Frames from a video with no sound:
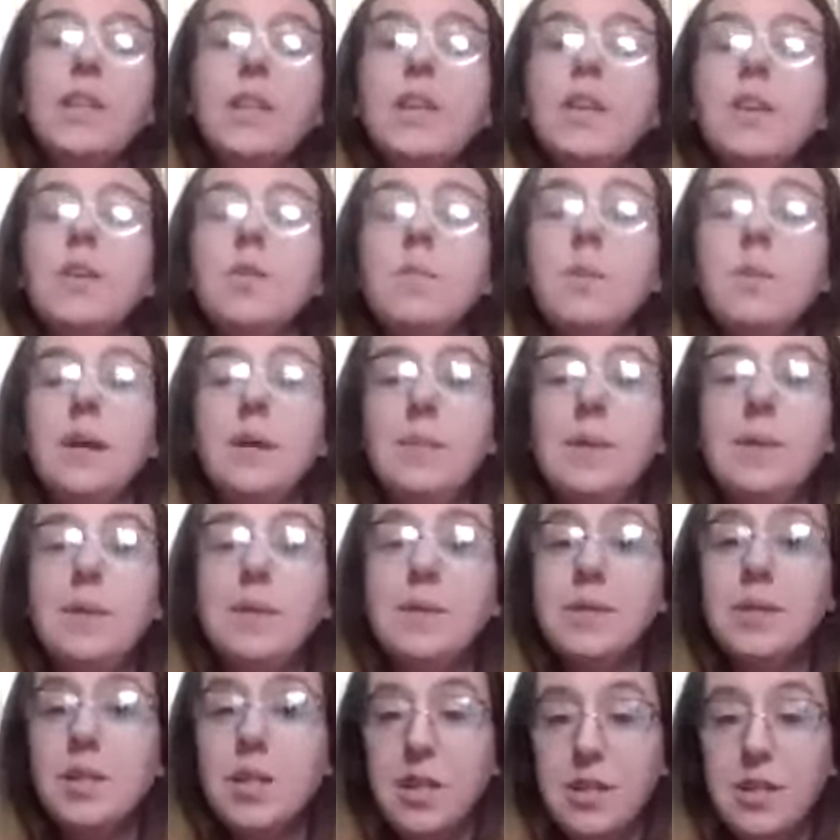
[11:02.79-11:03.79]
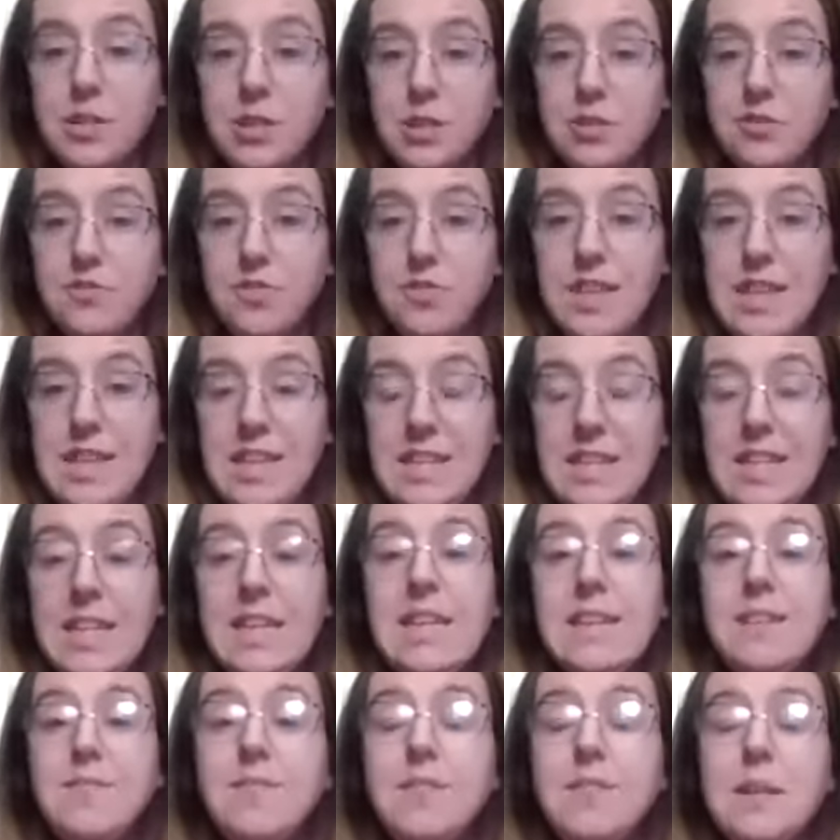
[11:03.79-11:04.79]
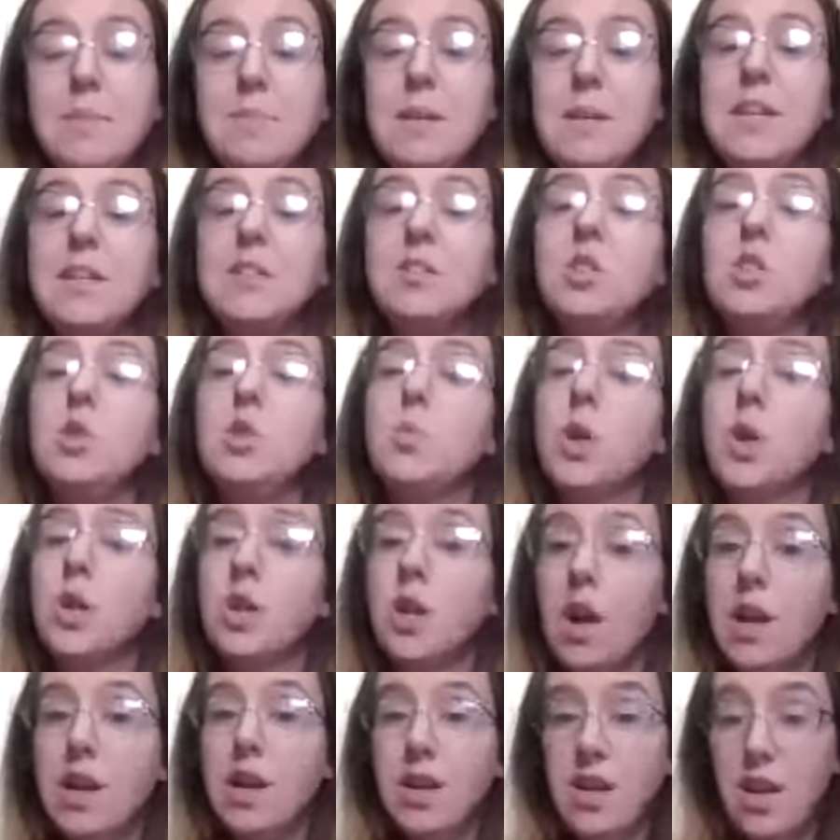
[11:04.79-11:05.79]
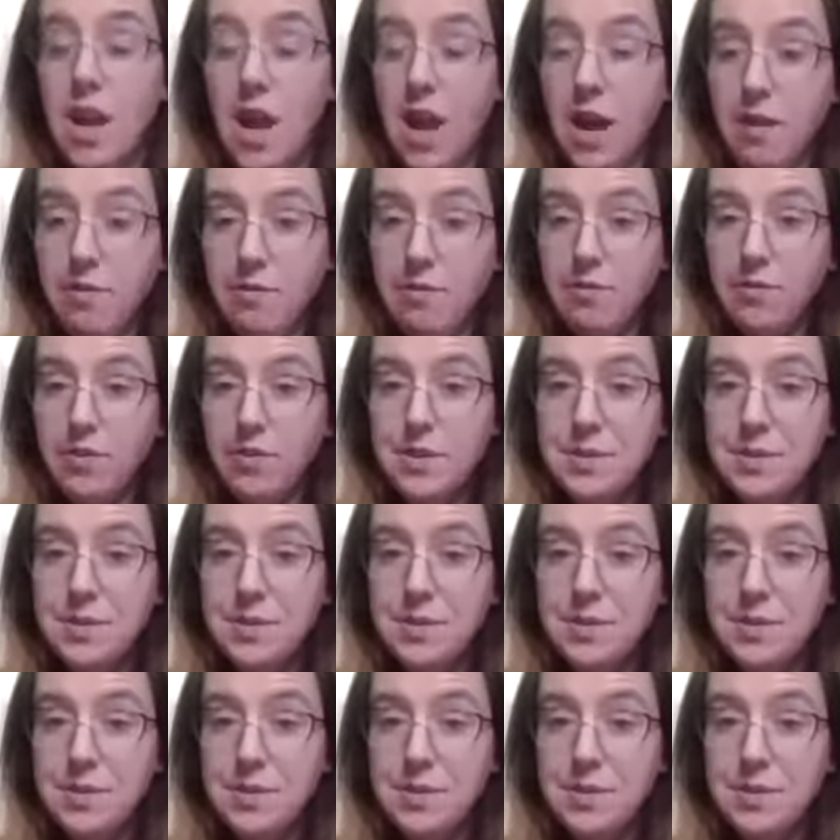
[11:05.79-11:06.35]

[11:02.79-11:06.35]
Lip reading: that your baby is cluster feeding in the evening because you are not enough,